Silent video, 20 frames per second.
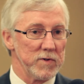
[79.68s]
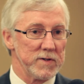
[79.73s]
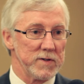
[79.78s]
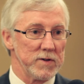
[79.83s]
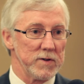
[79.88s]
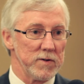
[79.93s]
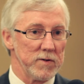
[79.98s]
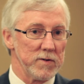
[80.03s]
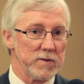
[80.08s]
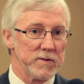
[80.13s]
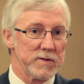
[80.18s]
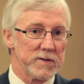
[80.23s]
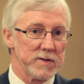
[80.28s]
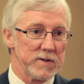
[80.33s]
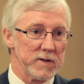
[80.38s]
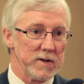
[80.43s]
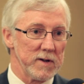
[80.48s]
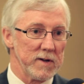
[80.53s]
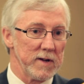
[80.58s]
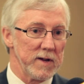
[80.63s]
recent years,
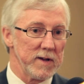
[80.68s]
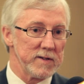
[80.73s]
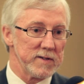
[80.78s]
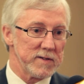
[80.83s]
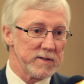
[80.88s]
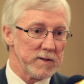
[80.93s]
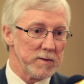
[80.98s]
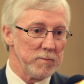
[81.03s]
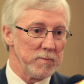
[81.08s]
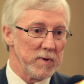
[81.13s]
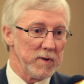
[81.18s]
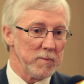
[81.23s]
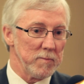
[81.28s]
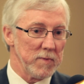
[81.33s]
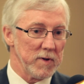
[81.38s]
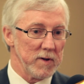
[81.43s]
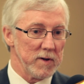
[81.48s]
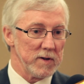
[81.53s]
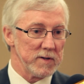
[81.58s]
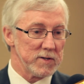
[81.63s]
as
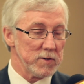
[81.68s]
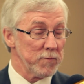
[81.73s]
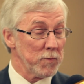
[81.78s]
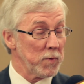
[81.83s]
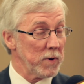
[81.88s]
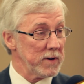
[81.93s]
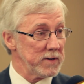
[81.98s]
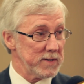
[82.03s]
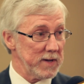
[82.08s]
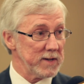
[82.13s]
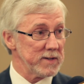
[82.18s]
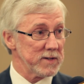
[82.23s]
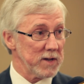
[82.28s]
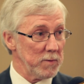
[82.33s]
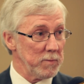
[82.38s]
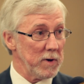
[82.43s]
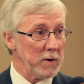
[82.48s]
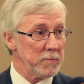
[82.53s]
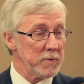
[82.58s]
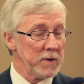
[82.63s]
the silver price has
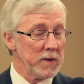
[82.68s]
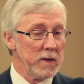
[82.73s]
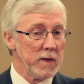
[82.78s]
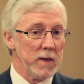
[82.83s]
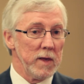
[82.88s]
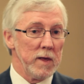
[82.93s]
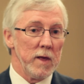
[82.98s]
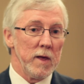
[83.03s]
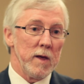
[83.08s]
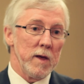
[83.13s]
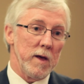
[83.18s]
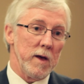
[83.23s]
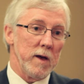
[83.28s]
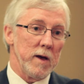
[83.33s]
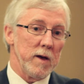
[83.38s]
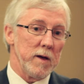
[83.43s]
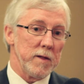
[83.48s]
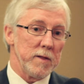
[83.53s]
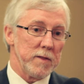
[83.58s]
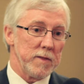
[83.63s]
come up. There
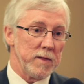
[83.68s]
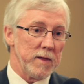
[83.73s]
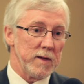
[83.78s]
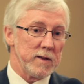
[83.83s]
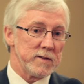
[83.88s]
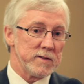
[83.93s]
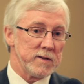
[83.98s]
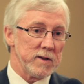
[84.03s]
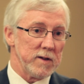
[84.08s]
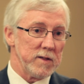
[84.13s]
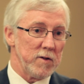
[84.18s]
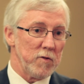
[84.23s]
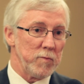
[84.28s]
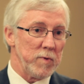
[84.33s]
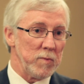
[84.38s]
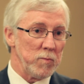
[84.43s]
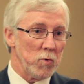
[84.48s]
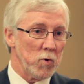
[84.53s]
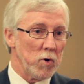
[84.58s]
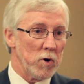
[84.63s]
have
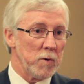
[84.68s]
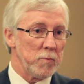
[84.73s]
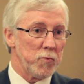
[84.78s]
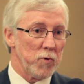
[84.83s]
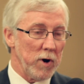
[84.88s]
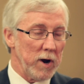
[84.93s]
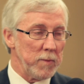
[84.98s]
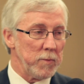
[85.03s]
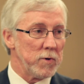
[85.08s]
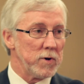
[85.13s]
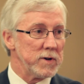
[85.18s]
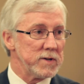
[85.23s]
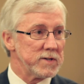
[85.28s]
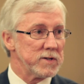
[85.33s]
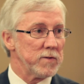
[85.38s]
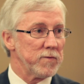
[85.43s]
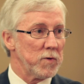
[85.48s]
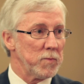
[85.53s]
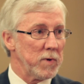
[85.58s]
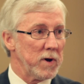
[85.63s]
been more primary
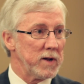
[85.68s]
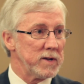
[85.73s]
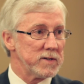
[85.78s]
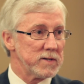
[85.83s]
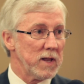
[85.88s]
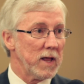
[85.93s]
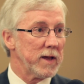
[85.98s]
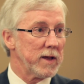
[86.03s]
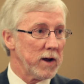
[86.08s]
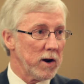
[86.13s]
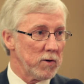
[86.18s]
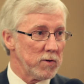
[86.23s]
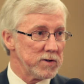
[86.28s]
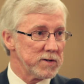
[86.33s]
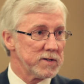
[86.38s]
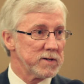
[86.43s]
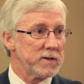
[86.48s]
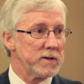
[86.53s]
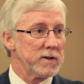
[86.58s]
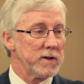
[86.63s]
silver mines like
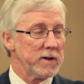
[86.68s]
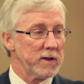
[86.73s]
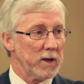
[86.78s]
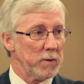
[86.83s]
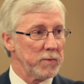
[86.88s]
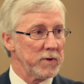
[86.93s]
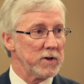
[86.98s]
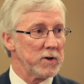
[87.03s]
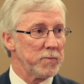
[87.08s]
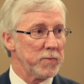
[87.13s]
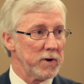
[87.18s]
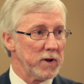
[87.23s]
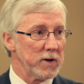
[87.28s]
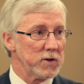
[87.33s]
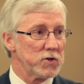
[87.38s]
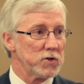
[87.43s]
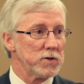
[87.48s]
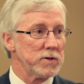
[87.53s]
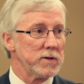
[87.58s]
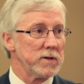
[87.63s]
ours coming into
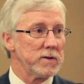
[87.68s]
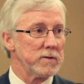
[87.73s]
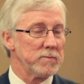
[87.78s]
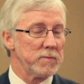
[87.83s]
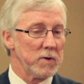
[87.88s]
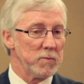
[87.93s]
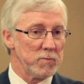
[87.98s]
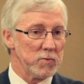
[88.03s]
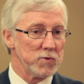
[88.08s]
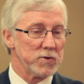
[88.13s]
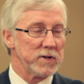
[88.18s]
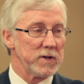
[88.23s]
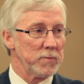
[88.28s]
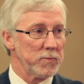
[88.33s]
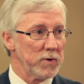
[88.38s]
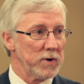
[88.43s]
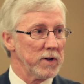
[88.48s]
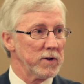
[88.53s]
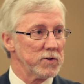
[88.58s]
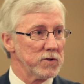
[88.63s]
production and boosting
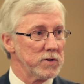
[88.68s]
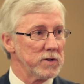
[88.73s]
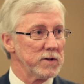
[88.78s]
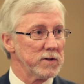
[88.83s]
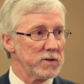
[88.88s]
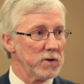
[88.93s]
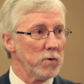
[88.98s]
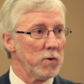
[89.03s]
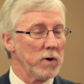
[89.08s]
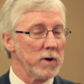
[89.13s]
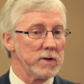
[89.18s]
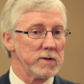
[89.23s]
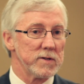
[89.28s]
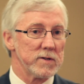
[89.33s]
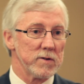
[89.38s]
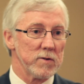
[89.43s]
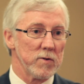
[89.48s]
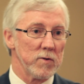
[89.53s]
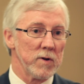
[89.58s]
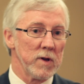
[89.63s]
production and so on.
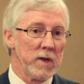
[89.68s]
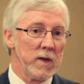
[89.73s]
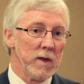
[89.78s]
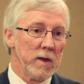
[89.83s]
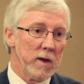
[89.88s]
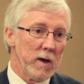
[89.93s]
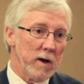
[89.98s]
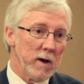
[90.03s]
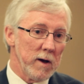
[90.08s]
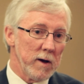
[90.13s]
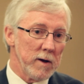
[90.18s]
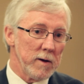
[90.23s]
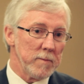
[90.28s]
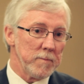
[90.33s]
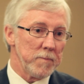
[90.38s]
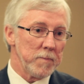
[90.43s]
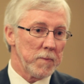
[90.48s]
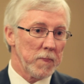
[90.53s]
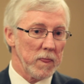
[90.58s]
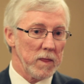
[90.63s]
So,
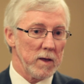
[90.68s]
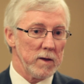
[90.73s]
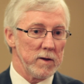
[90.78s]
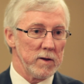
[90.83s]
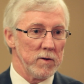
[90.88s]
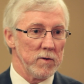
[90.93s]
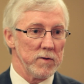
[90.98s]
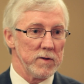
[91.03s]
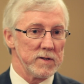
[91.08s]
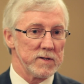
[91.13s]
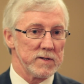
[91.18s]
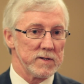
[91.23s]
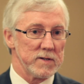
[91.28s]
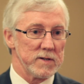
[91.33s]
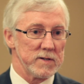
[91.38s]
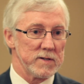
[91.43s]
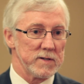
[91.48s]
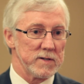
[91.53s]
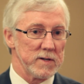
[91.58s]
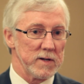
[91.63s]
you know, it's
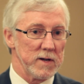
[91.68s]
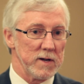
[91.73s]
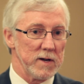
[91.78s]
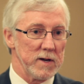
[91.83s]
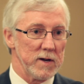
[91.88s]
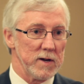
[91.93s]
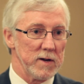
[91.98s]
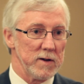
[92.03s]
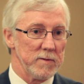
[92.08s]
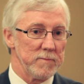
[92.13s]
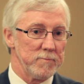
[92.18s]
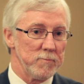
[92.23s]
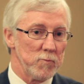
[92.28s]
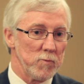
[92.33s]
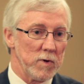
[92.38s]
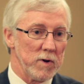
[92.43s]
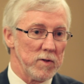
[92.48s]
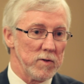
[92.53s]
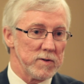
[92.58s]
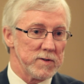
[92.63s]
just
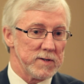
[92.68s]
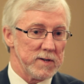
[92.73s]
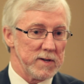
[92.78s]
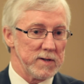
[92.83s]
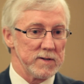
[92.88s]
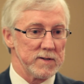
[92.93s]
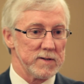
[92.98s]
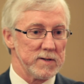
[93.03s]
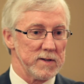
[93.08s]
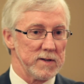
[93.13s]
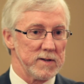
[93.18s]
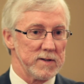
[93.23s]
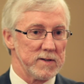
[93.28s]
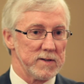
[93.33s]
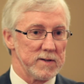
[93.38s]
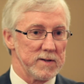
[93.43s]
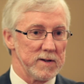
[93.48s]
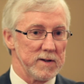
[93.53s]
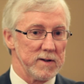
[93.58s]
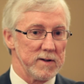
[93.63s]
one of those things
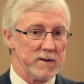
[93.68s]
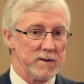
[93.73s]
that